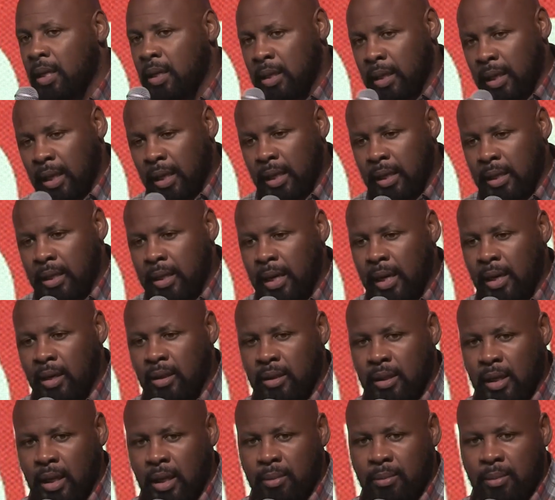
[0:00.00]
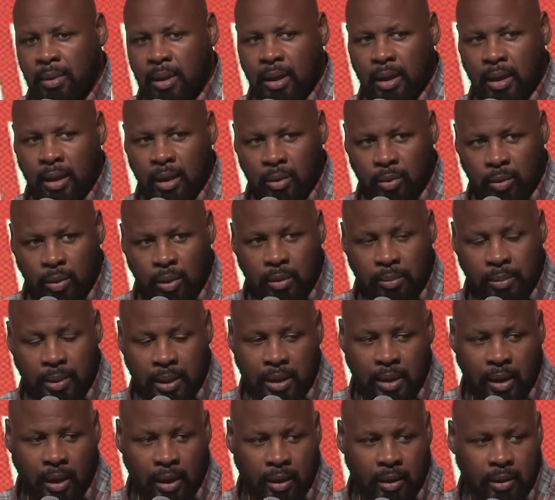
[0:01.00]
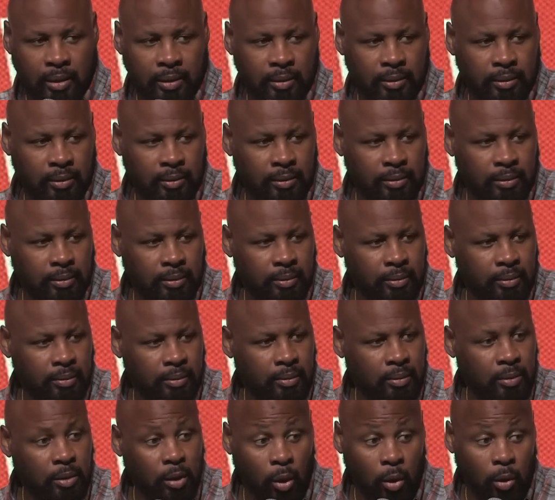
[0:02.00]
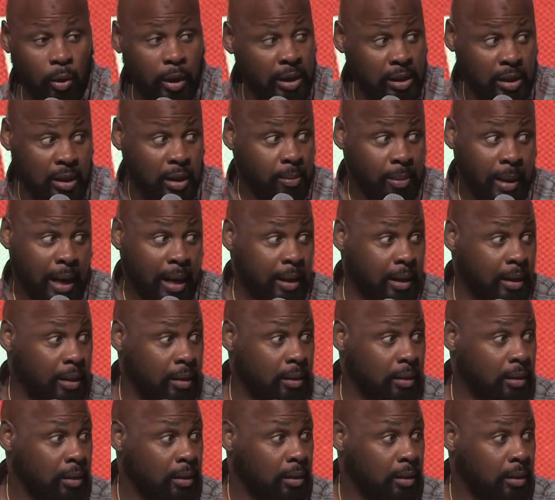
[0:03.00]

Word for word: Digging down deep, it will be dark. No question about it.